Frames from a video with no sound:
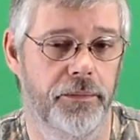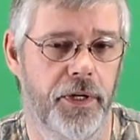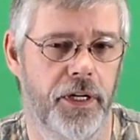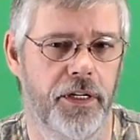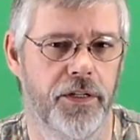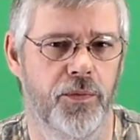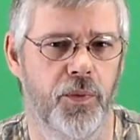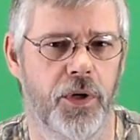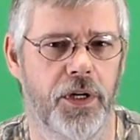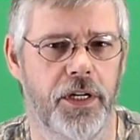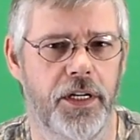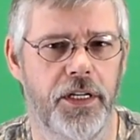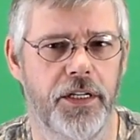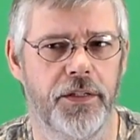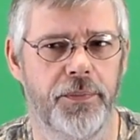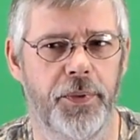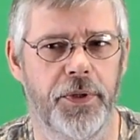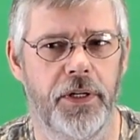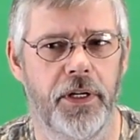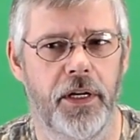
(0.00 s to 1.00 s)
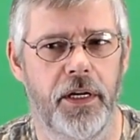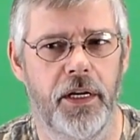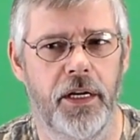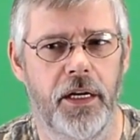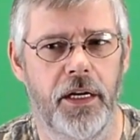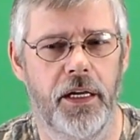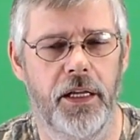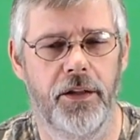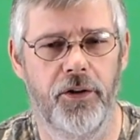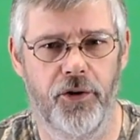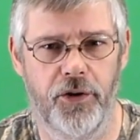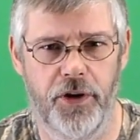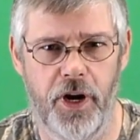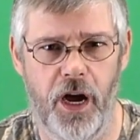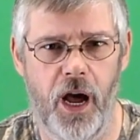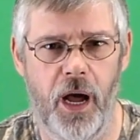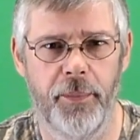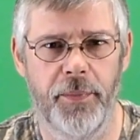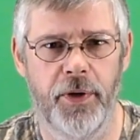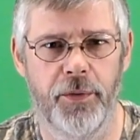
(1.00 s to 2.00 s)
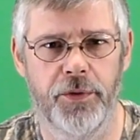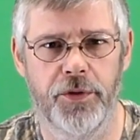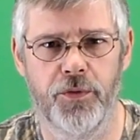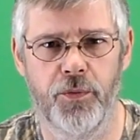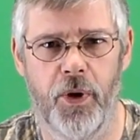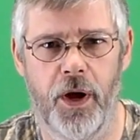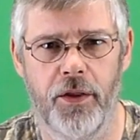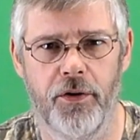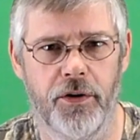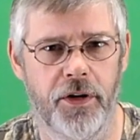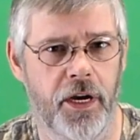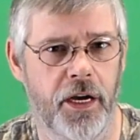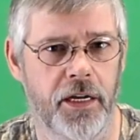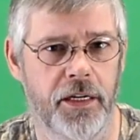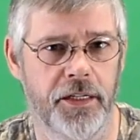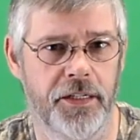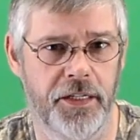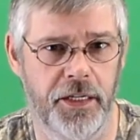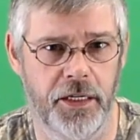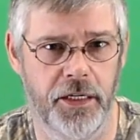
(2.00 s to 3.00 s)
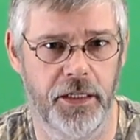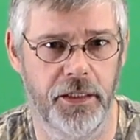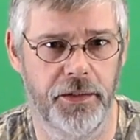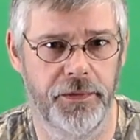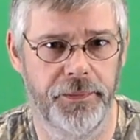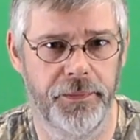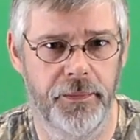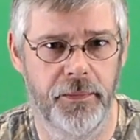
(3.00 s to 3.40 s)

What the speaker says: it is what it is, but their comment was rather condescending.